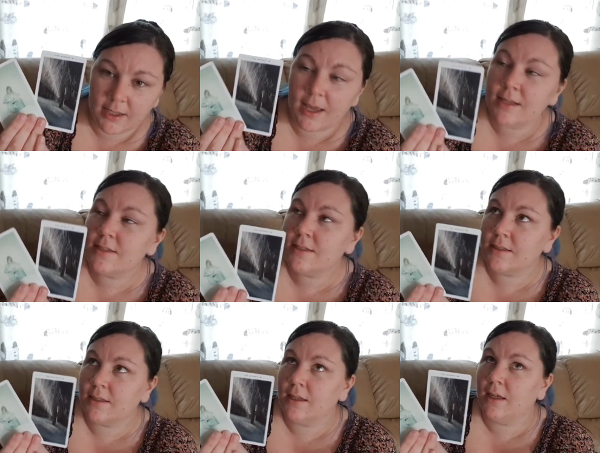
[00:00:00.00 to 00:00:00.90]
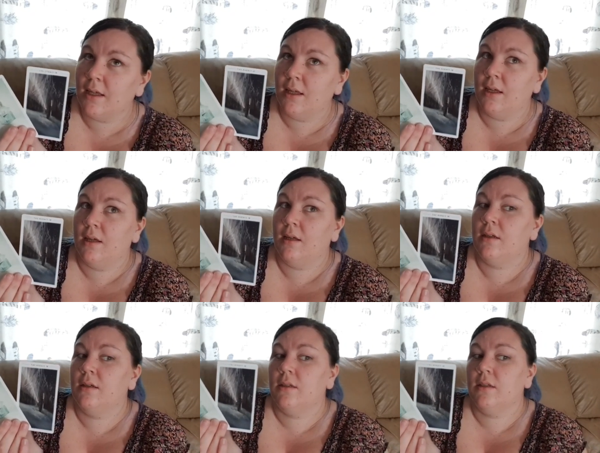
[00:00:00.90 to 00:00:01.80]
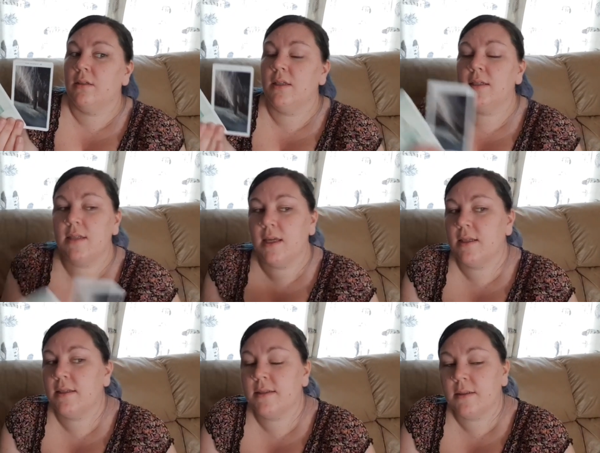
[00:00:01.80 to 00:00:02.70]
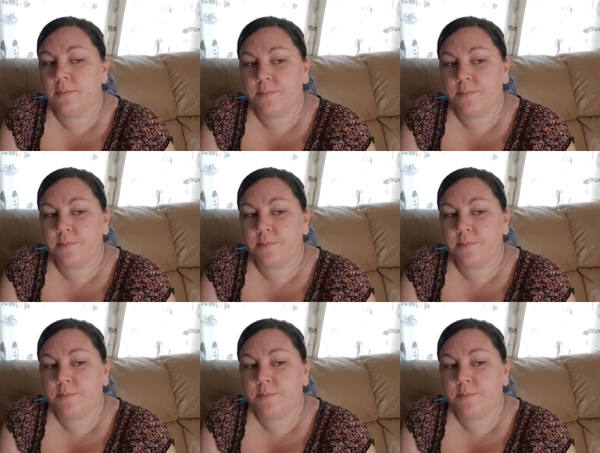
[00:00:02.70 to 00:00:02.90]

Yes, this is